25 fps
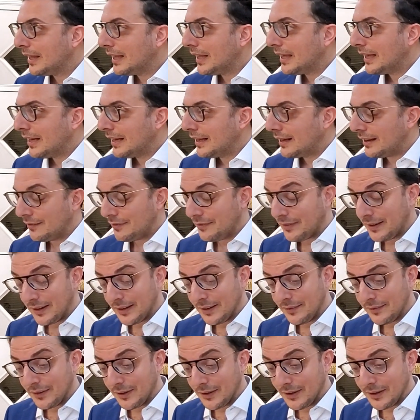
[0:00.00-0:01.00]
And I found
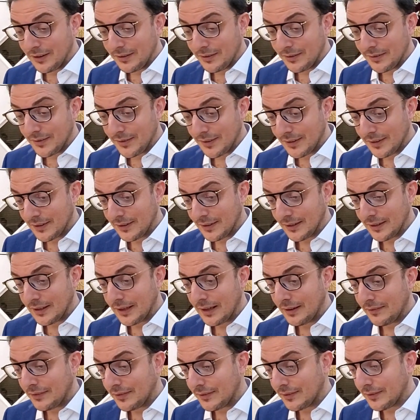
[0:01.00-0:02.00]
a very interesting thing,
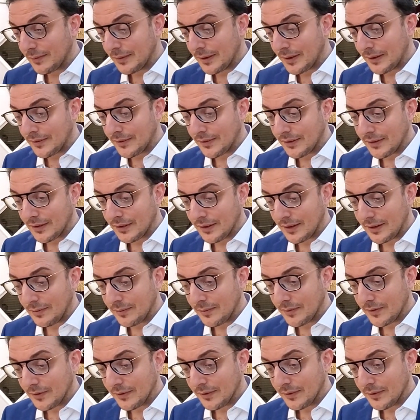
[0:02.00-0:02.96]
obviously without saying names,